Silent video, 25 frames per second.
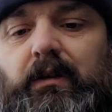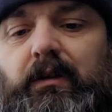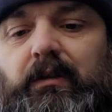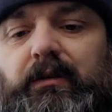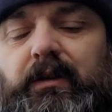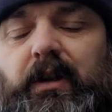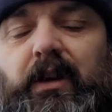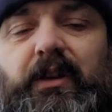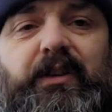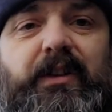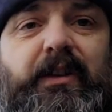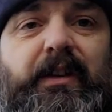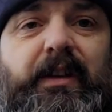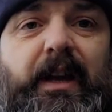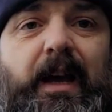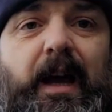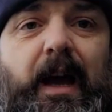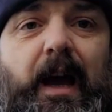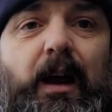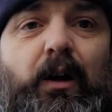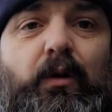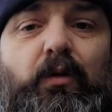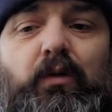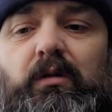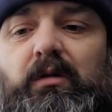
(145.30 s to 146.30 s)
tested it
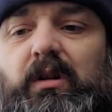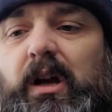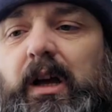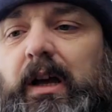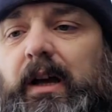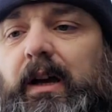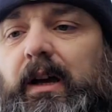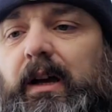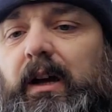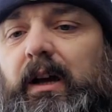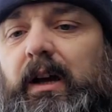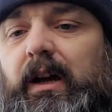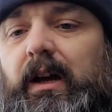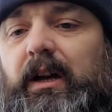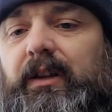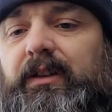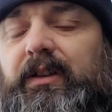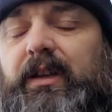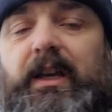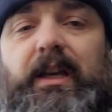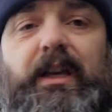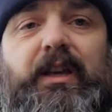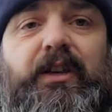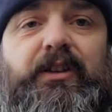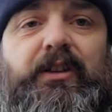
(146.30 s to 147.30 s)
out, and
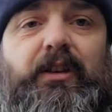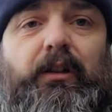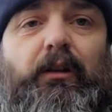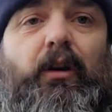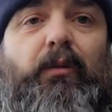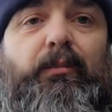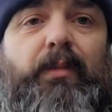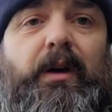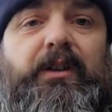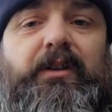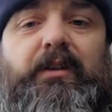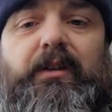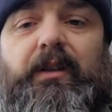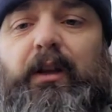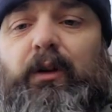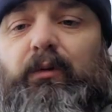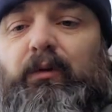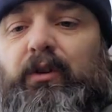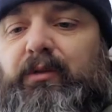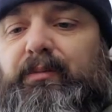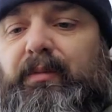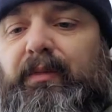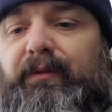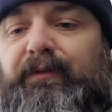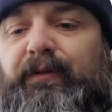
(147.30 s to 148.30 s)
it is a lot better than it
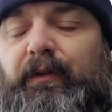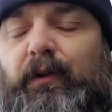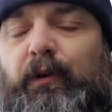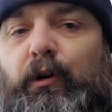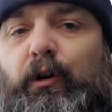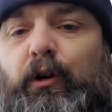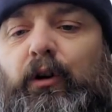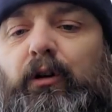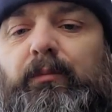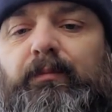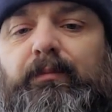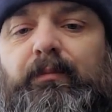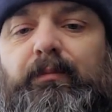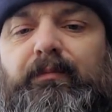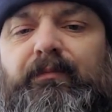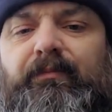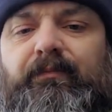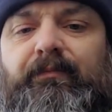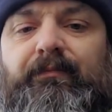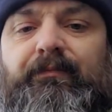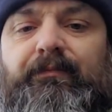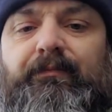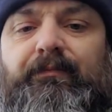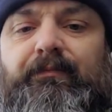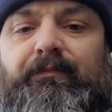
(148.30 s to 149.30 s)
was before.
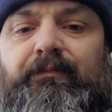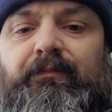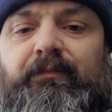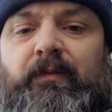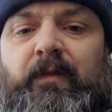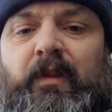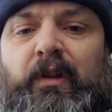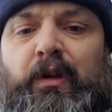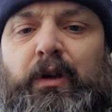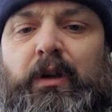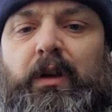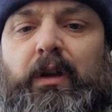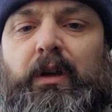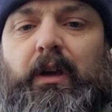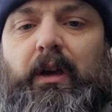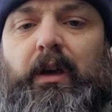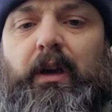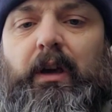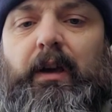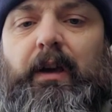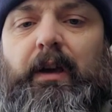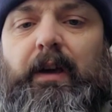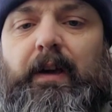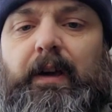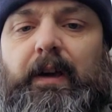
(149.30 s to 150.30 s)

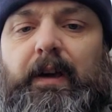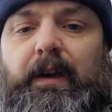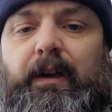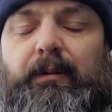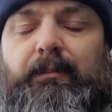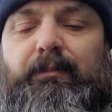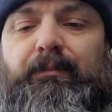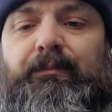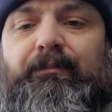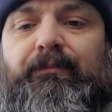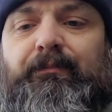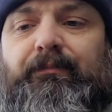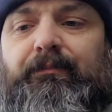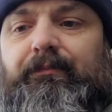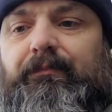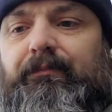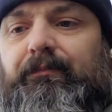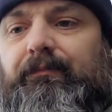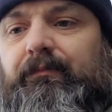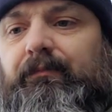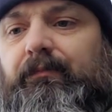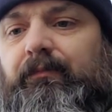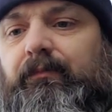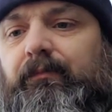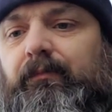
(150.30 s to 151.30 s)
However,
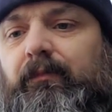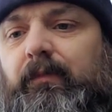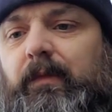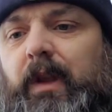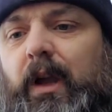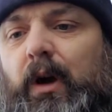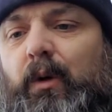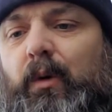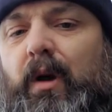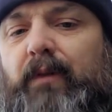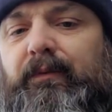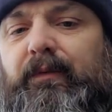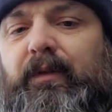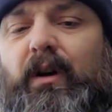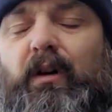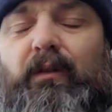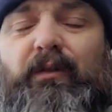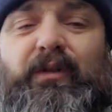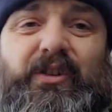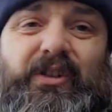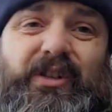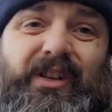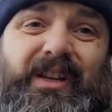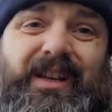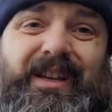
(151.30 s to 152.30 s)

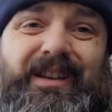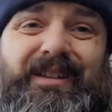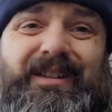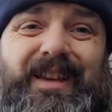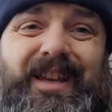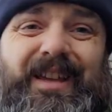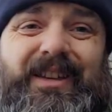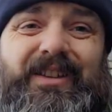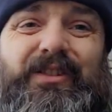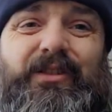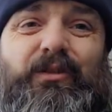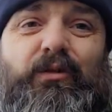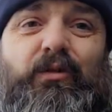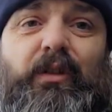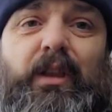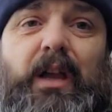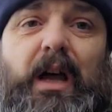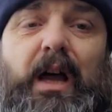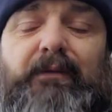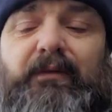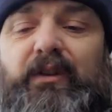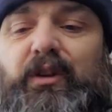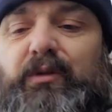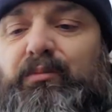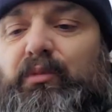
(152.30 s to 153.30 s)
obviously it's still going to
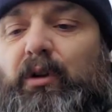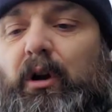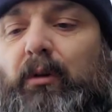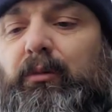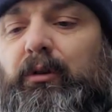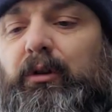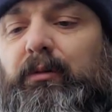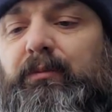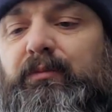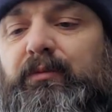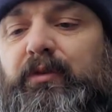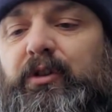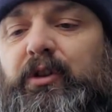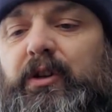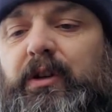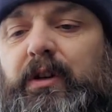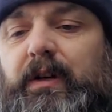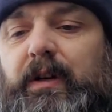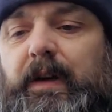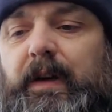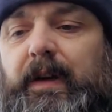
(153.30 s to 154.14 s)
have its problems,